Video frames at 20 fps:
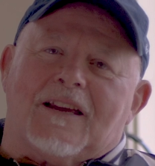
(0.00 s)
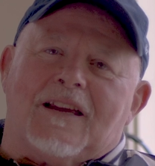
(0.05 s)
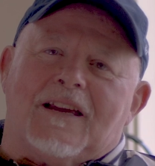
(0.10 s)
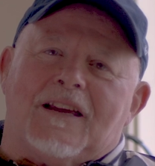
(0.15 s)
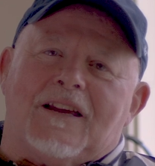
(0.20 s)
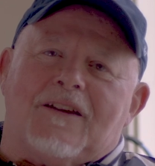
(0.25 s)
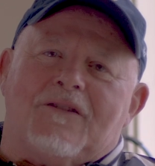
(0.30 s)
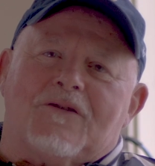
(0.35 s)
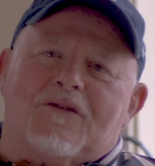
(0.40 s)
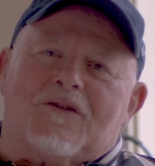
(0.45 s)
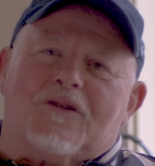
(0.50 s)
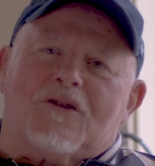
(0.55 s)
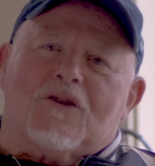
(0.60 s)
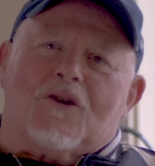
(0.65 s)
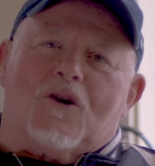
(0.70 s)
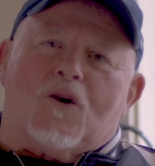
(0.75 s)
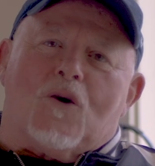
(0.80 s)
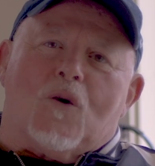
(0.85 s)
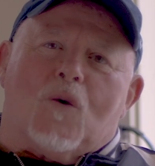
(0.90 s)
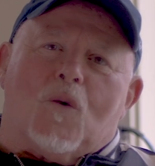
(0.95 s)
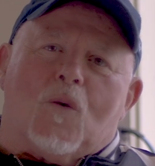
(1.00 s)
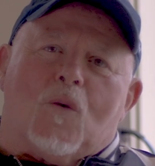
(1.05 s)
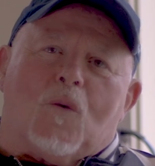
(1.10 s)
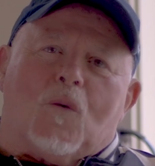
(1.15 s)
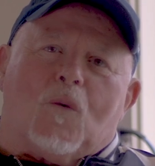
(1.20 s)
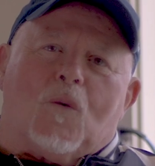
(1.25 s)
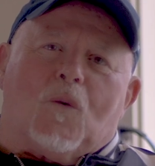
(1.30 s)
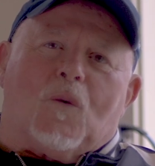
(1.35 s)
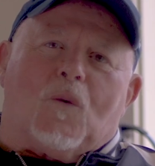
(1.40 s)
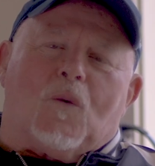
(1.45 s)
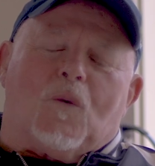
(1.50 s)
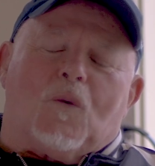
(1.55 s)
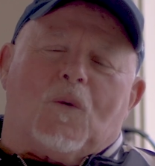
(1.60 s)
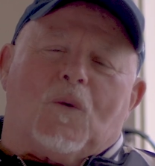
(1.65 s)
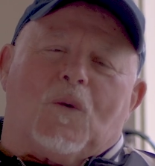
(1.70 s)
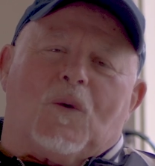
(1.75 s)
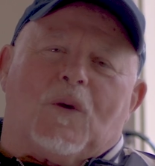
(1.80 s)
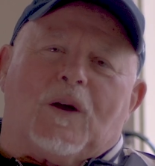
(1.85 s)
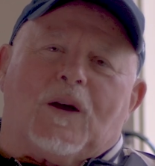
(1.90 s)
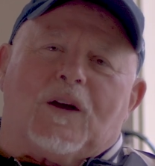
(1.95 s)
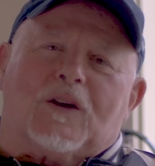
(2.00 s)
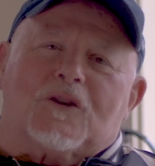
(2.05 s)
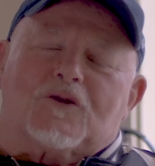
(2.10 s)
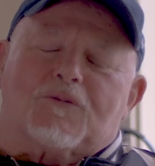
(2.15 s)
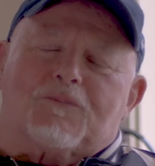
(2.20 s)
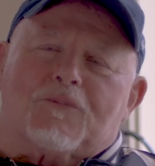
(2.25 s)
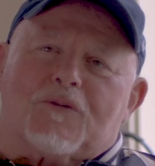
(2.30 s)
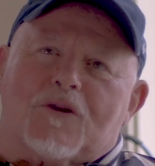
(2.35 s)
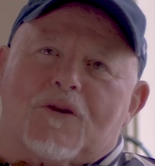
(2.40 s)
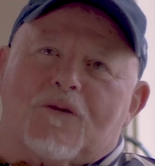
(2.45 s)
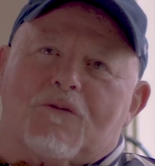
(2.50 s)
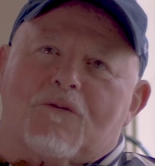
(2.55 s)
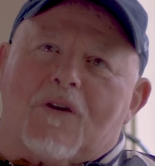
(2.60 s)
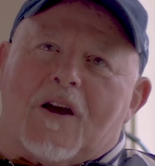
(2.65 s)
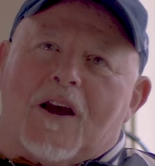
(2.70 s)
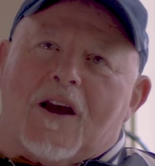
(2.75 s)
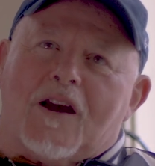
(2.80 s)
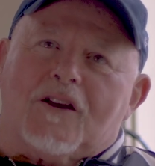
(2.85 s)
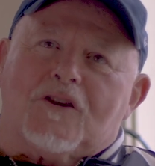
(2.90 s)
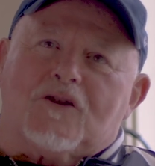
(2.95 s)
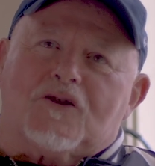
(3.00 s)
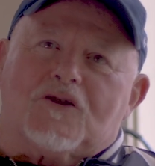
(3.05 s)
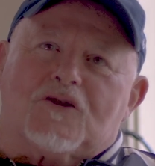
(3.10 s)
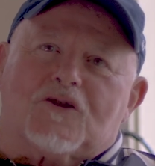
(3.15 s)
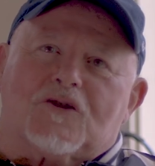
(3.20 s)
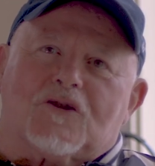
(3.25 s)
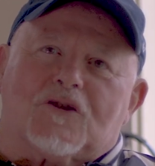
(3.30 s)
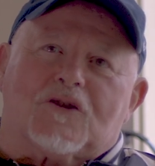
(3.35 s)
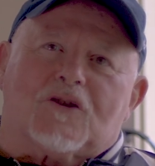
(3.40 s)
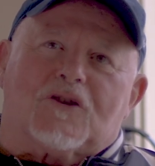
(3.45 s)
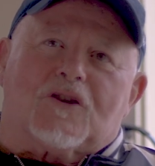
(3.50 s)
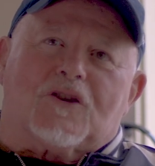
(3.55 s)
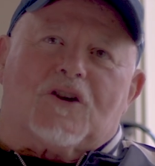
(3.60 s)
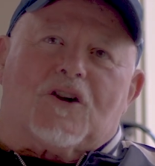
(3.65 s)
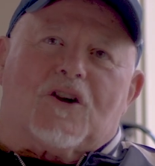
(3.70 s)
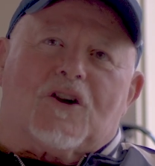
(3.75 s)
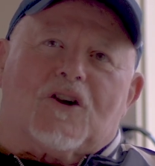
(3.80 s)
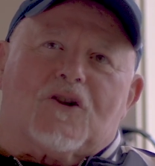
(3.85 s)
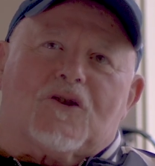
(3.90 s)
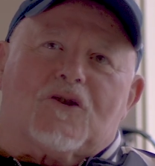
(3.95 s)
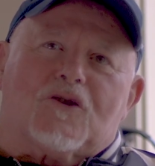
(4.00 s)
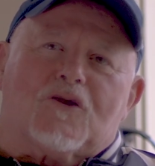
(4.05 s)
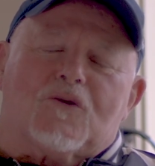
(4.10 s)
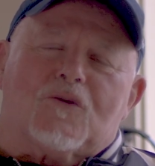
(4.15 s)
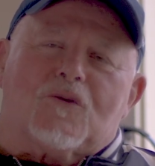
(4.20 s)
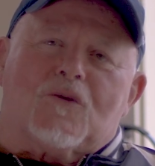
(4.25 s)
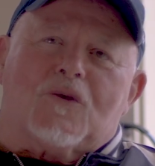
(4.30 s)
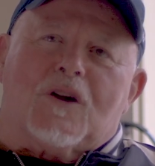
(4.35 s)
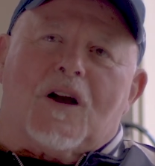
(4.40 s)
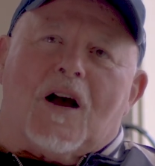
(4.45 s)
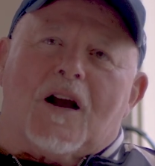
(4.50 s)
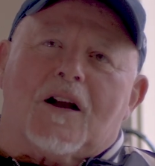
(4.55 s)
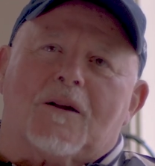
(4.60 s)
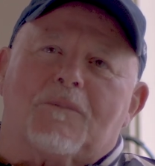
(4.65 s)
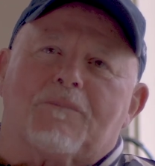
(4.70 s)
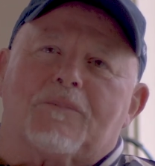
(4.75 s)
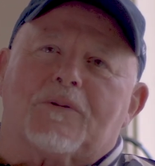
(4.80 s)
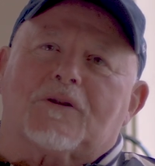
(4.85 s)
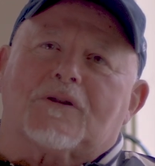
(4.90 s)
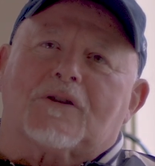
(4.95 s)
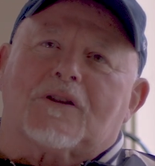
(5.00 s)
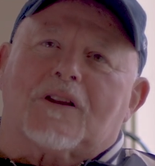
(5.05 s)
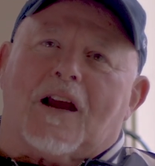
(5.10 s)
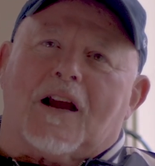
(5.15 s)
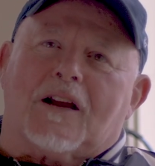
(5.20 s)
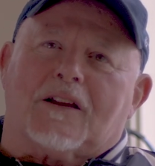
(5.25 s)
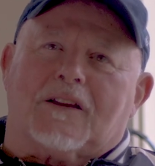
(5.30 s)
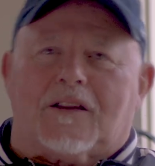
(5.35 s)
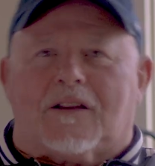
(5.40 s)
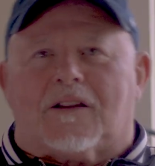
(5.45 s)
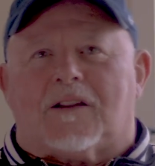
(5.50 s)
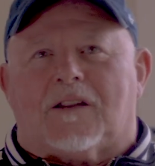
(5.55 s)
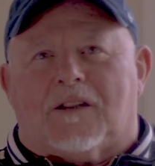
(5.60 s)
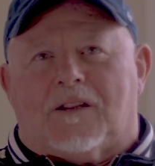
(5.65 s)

even though it's pre-range, you gotta protect it a